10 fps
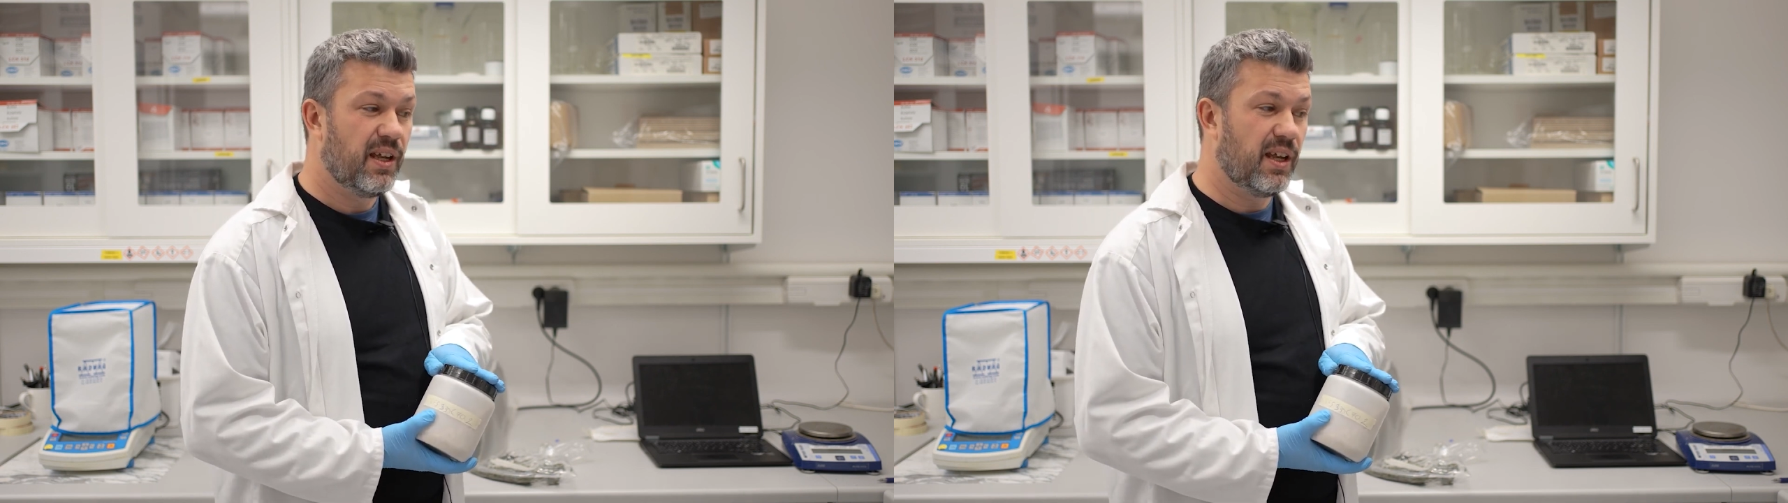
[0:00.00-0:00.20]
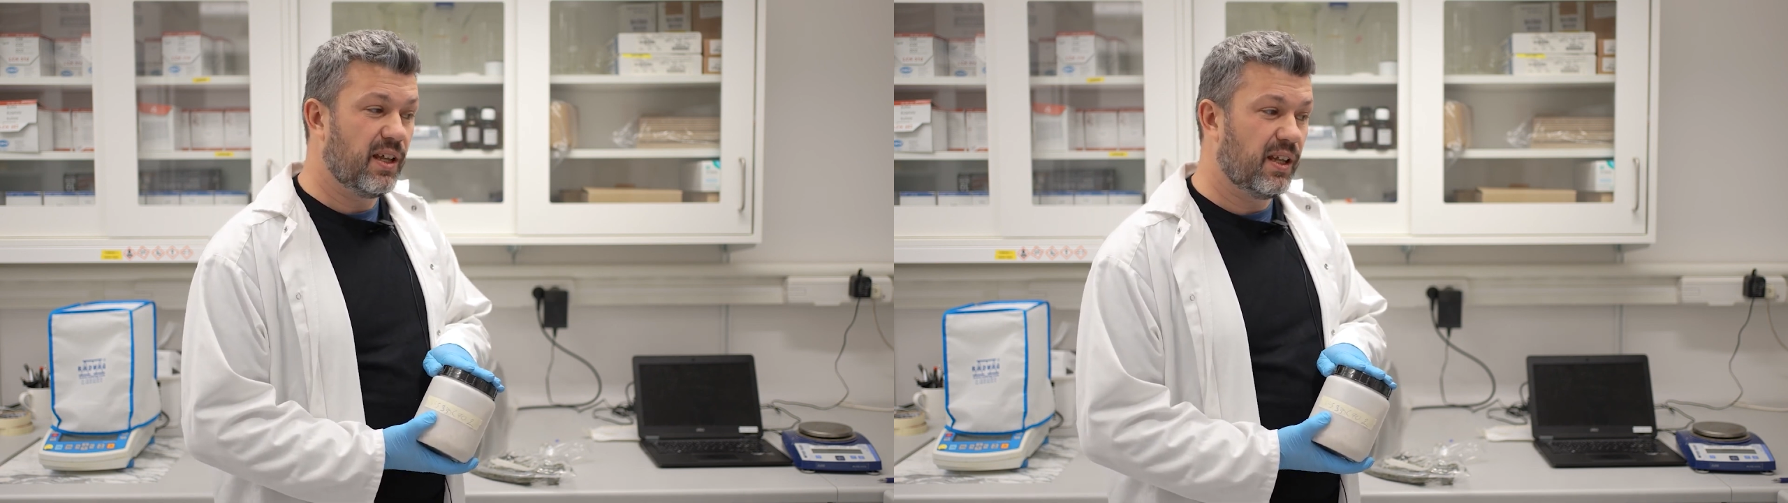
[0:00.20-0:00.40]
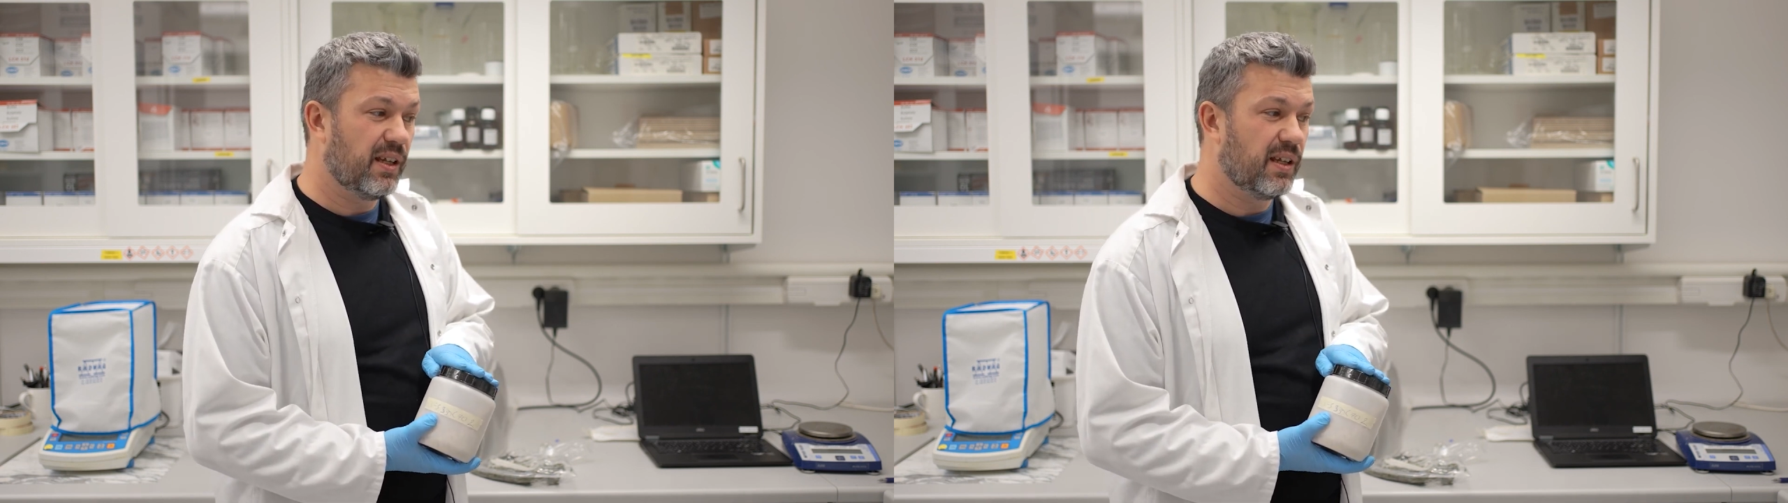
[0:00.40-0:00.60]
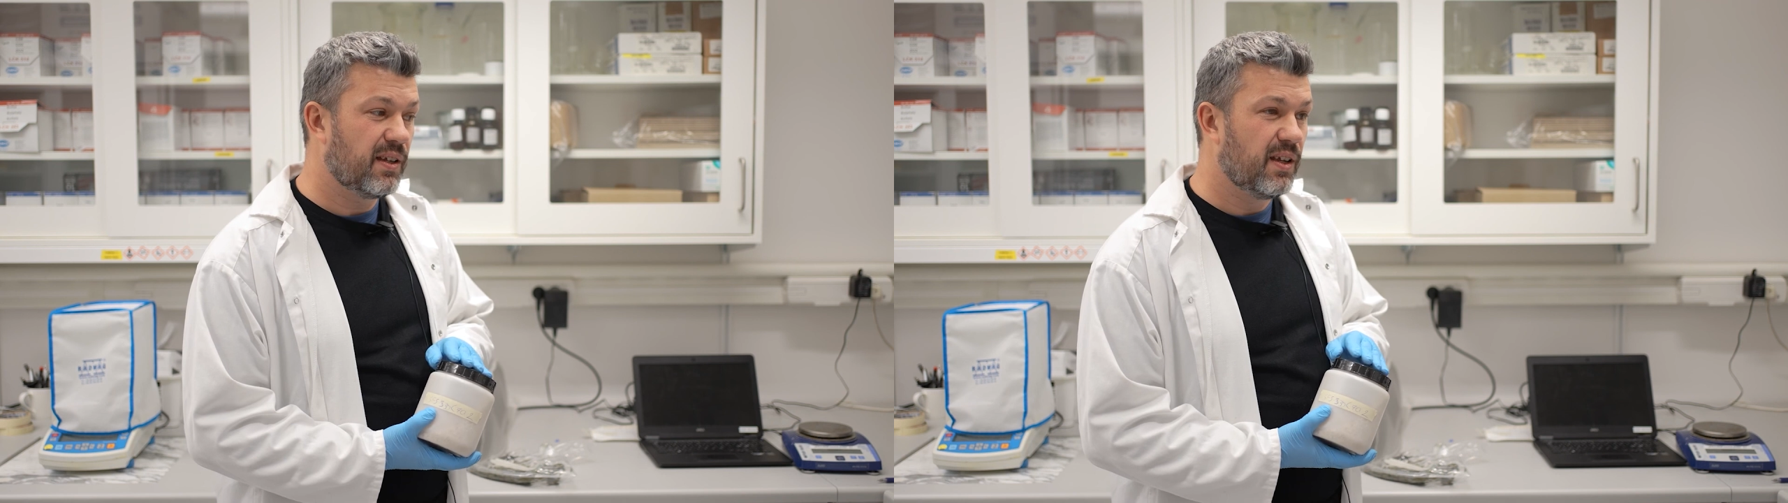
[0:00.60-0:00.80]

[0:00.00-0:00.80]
And